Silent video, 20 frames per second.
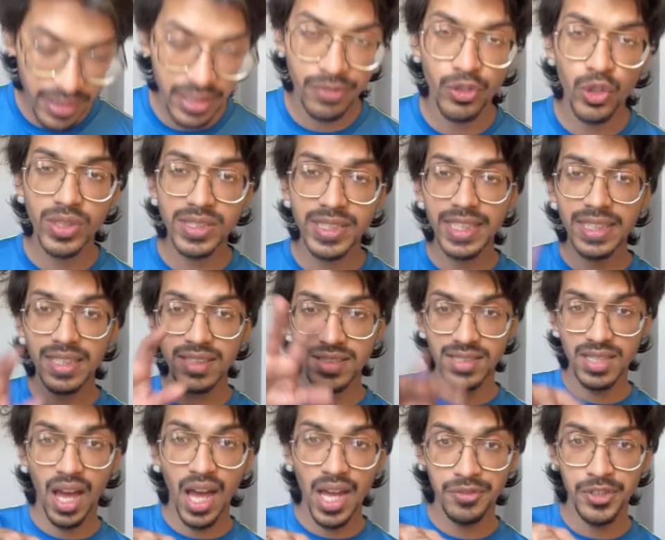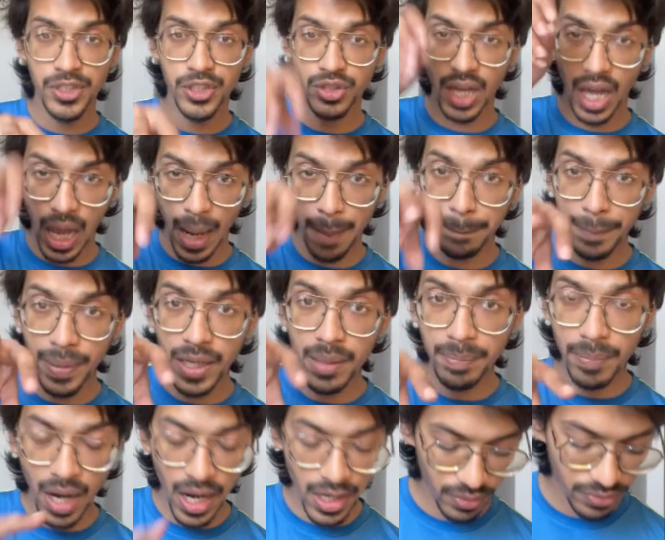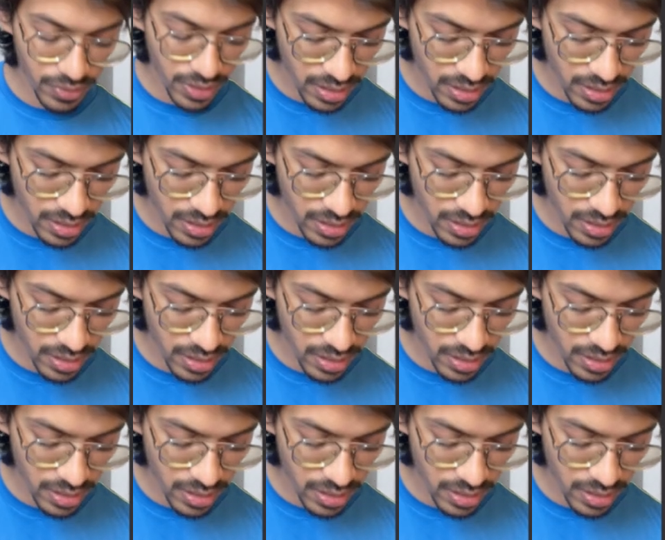if you are seeing the starfish, the upper part of the